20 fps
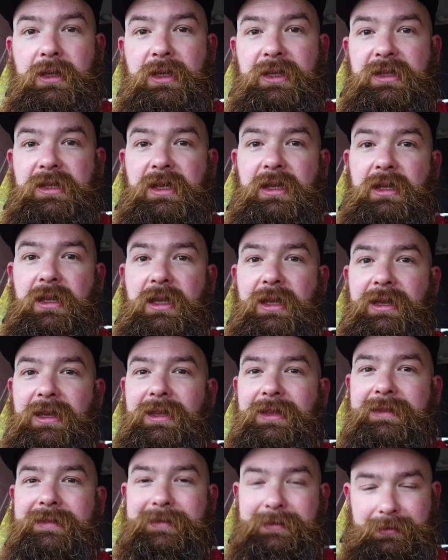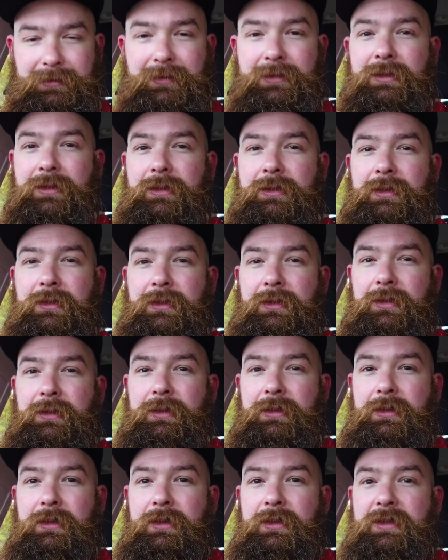and I'll
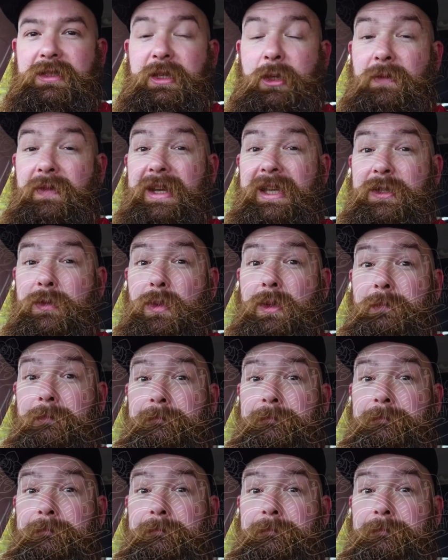see you on my next